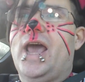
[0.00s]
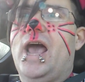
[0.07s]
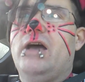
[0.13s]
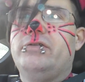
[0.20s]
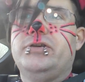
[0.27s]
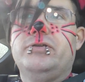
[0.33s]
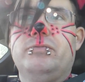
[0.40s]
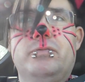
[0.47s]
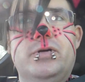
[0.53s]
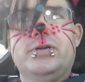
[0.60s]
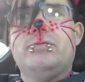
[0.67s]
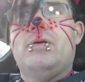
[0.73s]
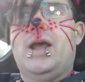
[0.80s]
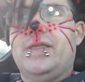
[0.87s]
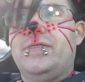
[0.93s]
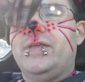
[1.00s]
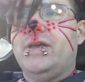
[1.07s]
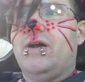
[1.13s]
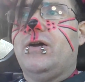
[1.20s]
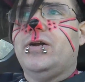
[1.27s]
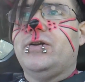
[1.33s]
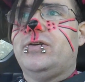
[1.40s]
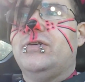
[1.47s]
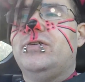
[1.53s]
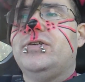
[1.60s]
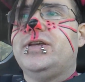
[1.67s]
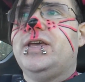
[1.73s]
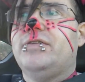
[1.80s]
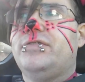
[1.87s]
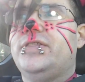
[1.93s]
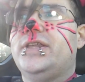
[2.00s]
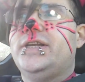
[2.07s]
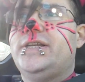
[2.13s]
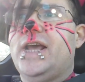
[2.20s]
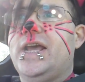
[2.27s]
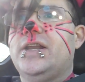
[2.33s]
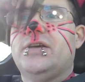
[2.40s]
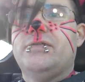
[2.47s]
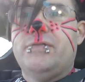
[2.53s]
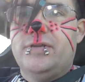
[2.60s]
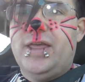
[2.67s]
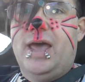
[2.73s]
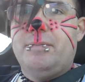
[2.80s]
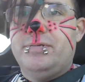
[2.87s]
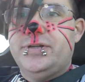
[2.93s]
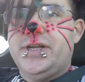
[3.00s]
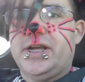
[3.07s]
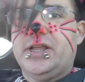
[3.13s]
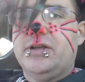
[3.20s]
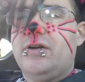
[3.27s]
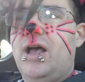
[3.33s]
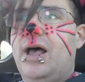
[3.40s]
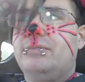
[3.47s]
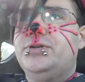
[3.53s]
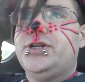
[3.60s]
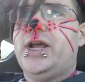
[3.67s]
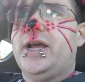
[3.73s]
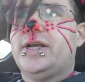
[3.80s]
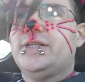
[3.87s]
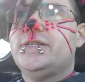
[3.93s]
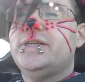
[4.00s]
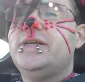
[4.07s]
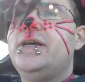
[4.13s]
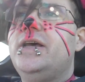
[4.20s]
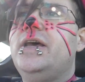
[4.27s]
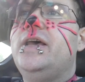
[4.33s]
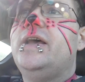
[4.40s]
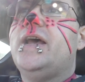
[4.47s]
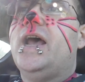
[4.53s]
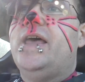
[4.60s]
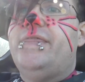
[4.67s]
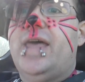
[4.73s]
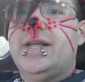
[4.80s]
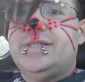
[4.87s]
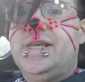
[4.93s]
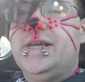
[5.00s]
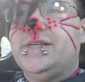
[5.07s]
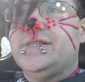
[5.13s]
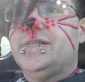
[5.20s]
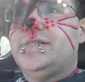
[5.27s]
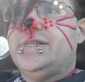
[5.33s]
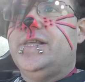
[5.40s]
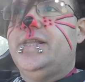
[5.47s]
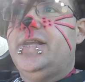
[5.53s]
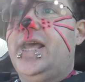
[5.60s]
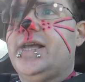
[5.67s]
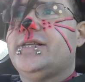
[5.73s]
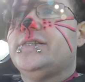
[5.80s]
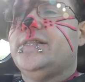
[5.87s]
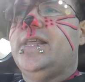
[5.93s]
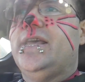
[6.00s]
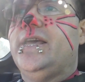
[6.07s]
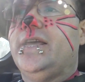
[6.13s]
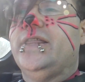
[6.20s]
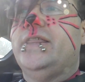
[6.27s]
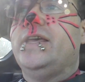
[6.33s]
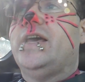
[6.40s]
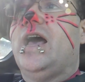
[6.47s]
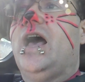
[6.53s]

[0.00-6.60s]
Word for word: how you would write the article given the data for that particular object. And that takes us to the next thing the